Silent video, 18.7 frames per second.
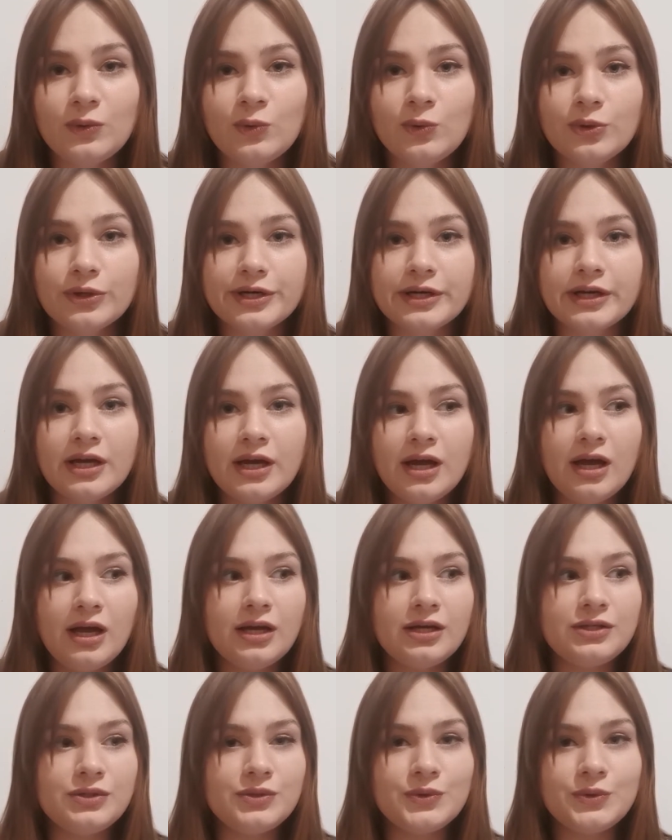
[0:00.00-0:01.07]
or
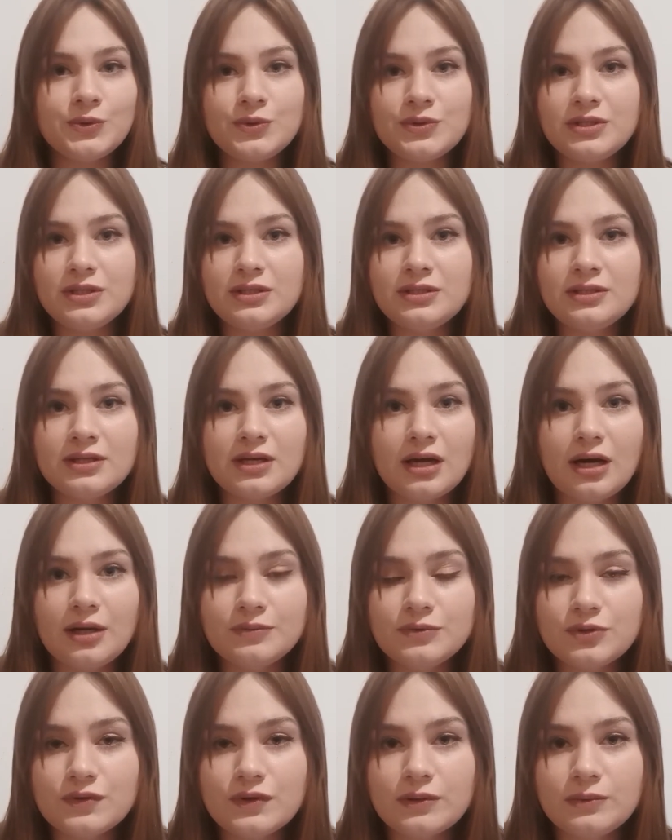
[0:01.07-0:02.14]
you didn't
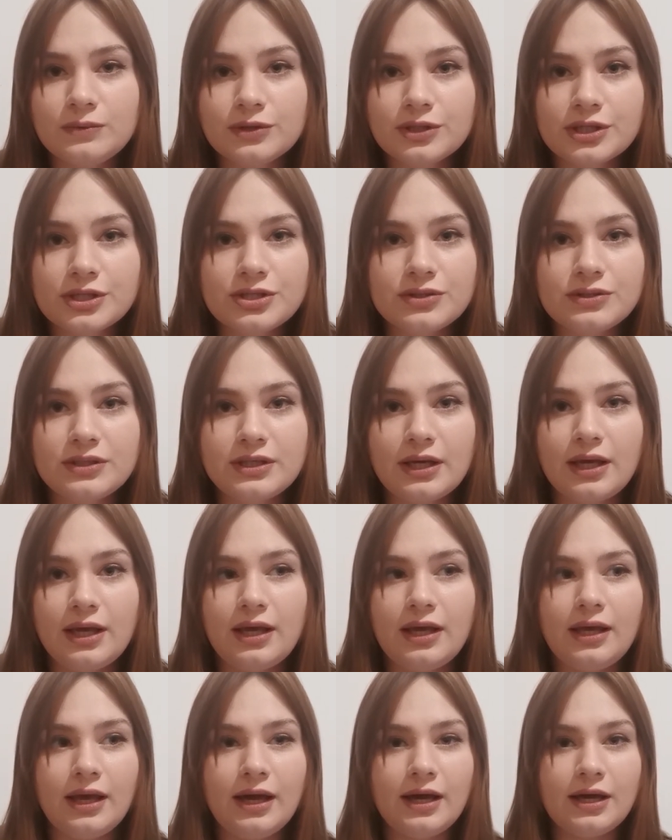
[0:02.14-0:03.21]
come to the work
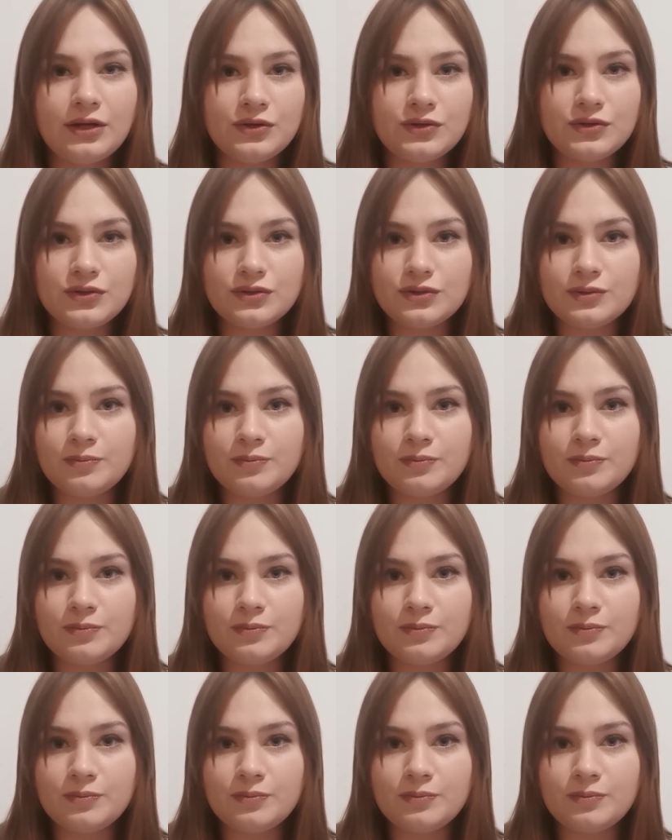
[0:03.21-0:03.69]
today, and